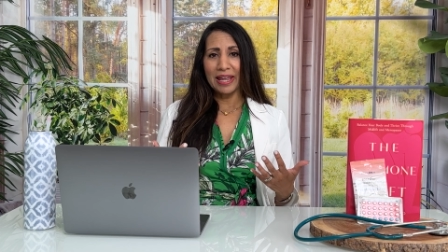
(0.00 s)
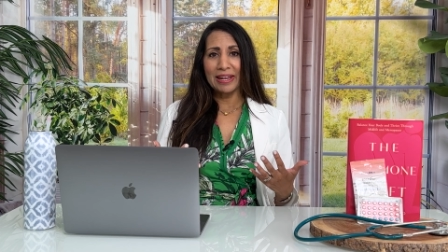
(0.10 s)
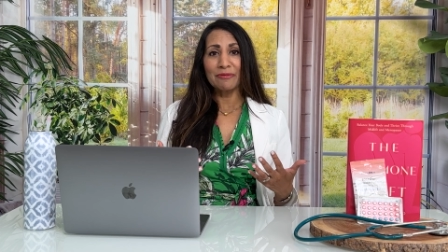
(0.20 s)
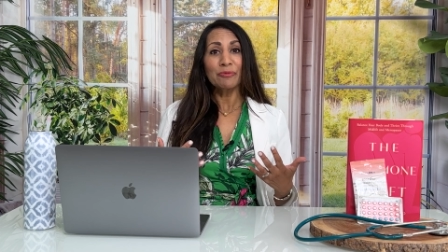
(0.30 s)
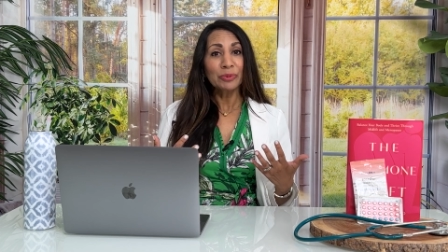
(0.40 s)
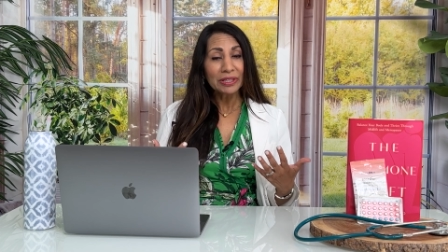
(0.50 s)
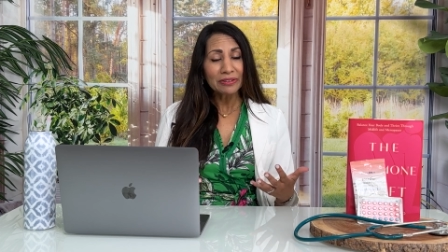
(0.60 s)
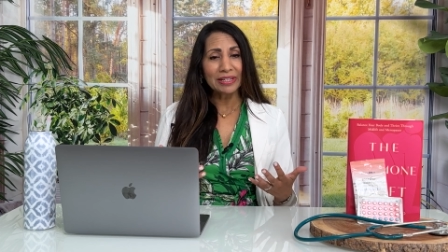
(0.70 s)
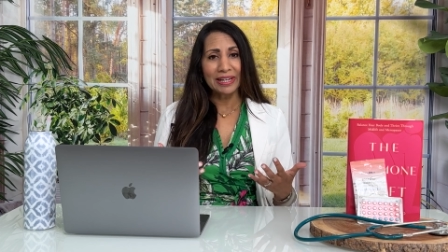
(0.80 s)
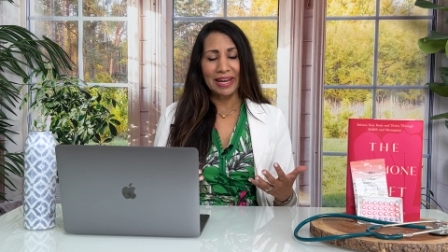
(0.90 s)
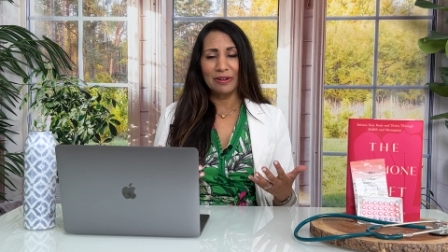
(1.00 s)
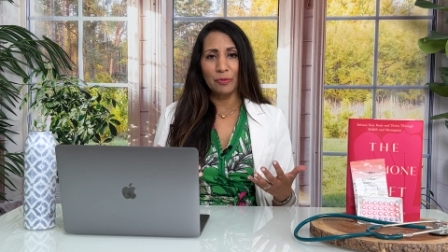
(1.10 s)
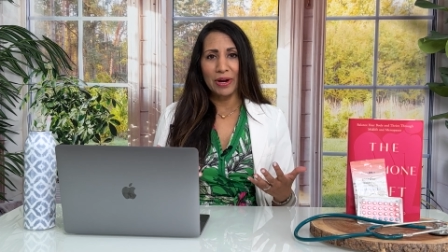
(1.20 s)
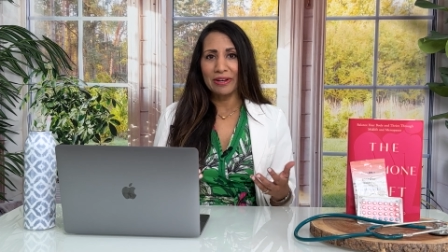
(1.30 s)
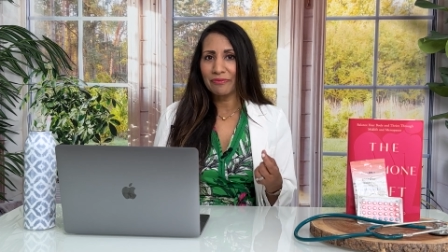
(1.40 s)
and really gain
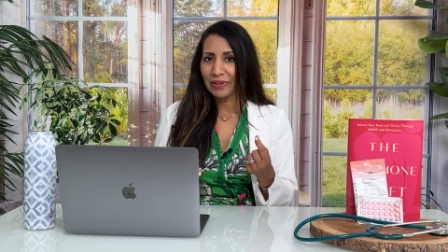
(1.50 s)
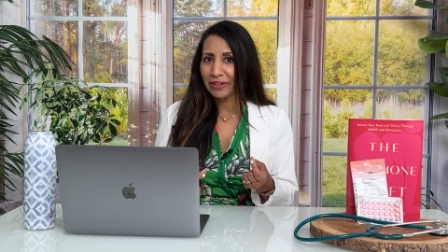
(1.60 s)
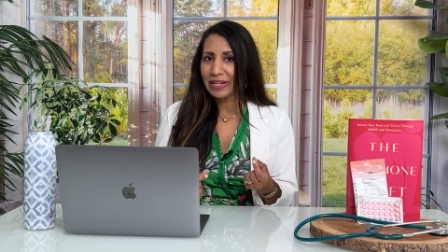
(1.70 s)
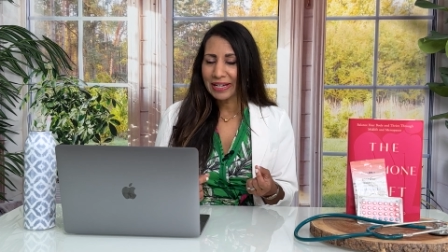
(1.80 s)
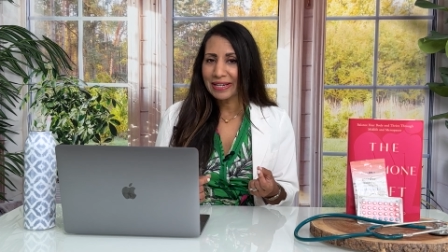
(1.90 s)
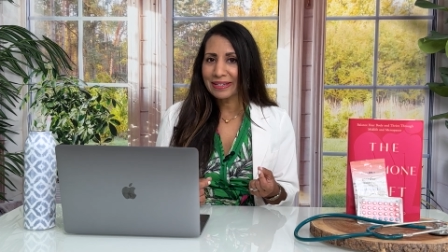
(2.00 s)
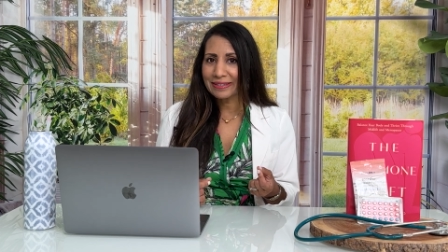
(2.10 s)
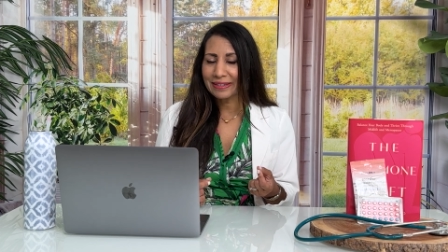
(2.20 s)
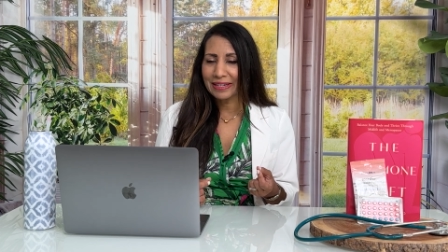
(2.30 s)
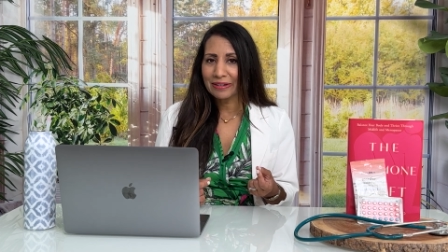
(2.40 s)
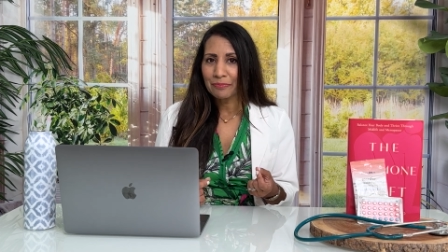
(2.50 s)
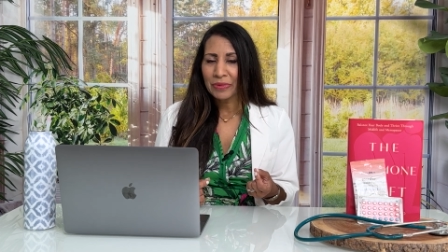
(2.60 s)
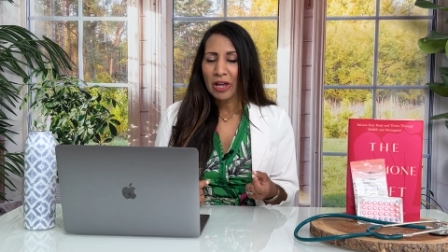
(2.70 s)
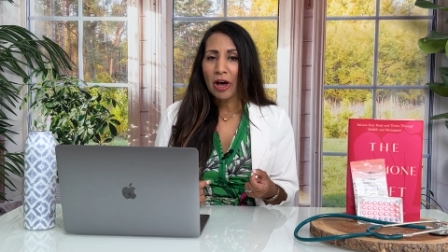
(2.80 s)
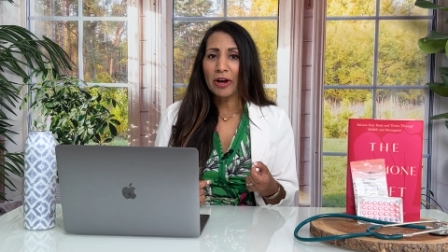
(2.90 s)
weight very easily
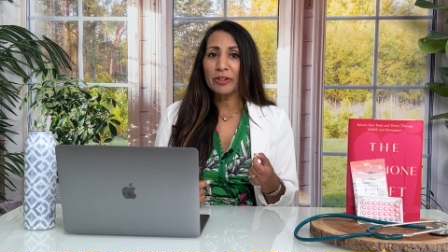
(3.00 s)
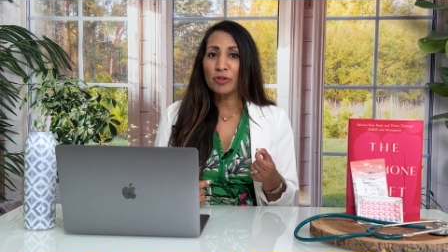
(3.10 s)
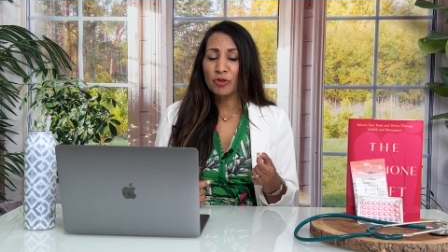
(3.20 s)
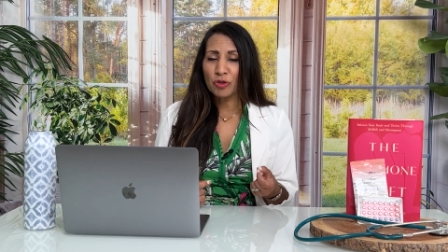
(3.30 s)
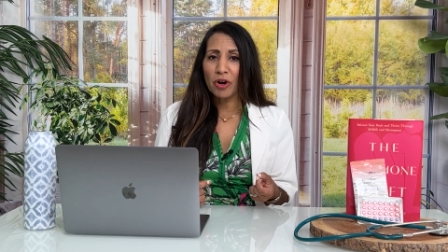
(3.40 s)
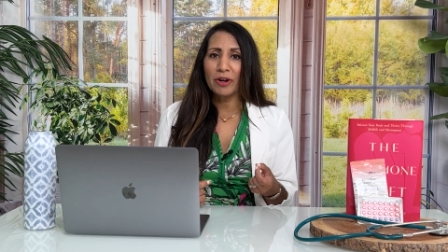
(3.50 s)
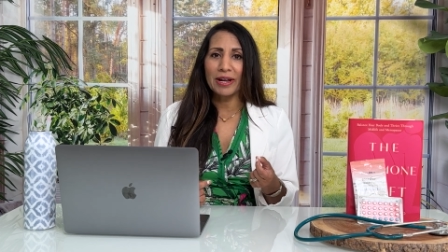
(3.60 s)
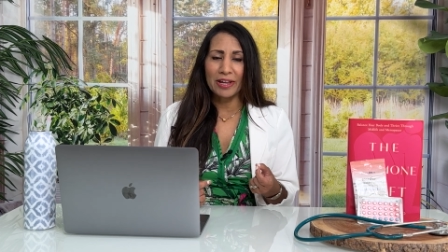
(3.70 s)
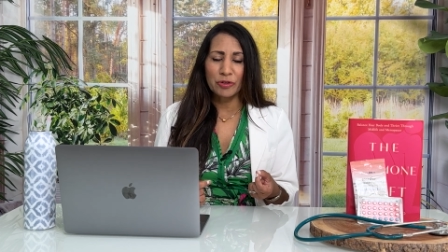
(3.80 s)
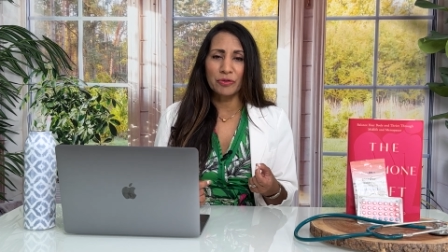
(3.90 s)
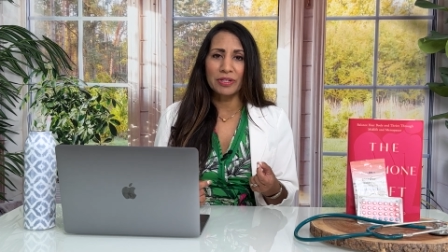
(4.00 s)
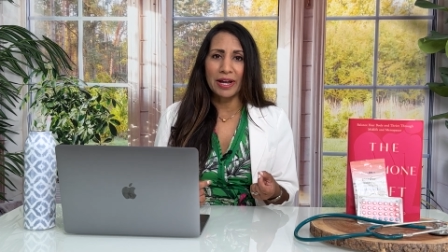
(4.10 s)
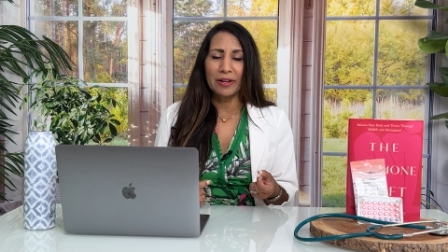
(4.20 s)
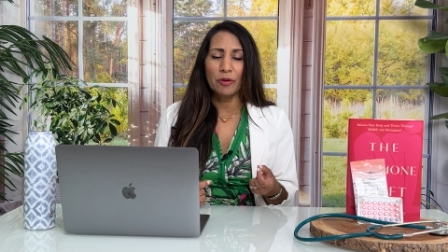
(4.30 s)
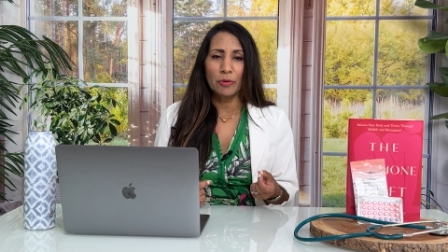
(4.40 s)
on a strong
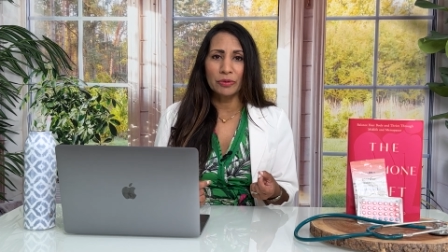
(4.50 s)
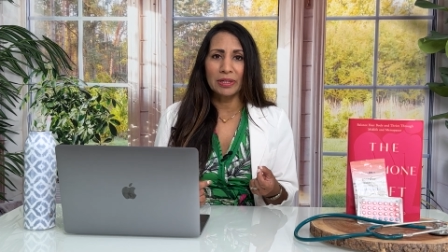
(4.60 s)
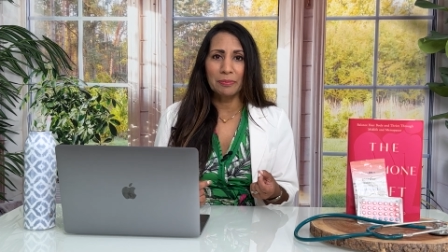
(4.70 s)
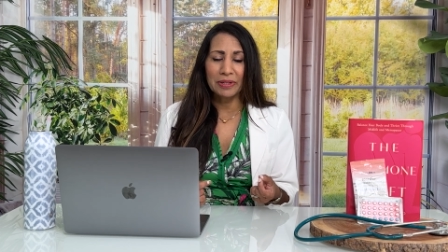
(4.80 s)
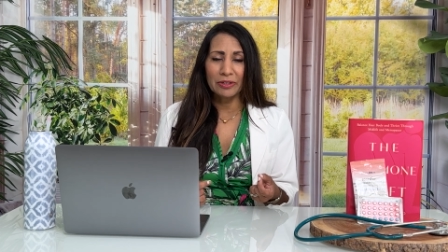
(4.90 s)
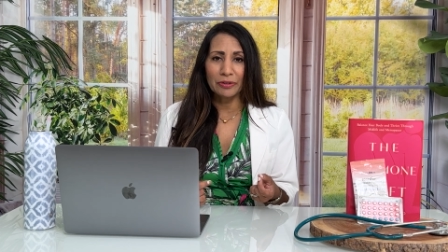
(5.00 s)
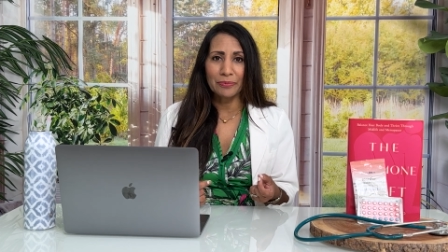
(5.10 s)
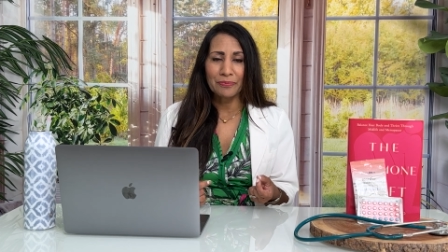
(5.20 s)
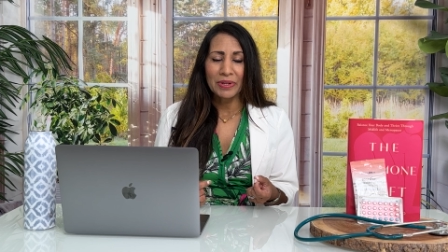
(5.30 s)
estradiol only pill.